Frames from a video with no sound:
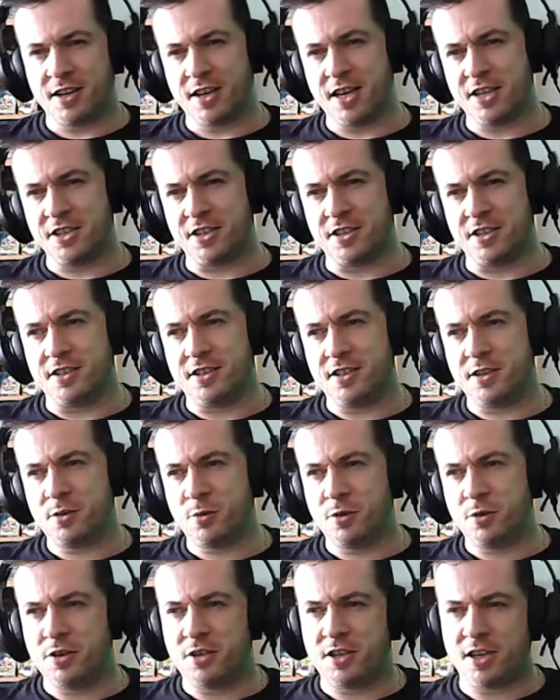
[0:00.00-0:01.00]
Legends. This
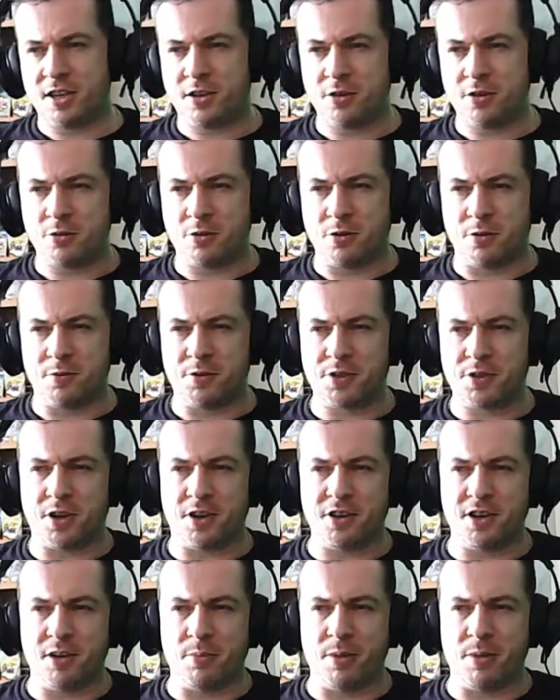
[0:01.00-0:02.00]
one you take control of
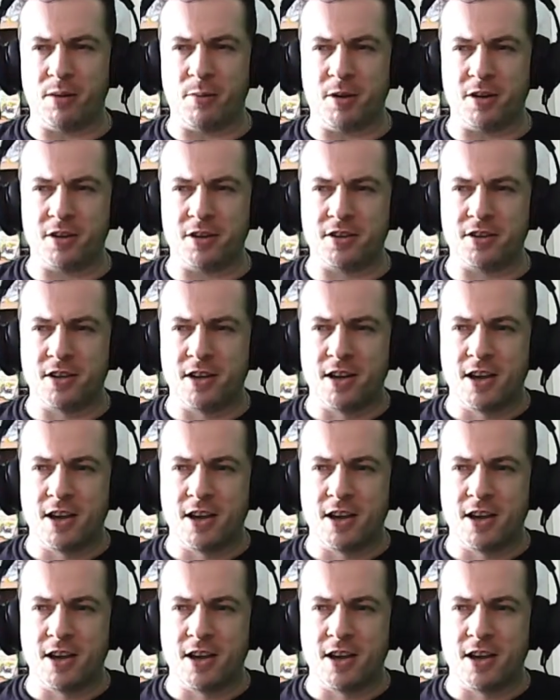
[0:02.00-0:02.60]
Sonia Belmont,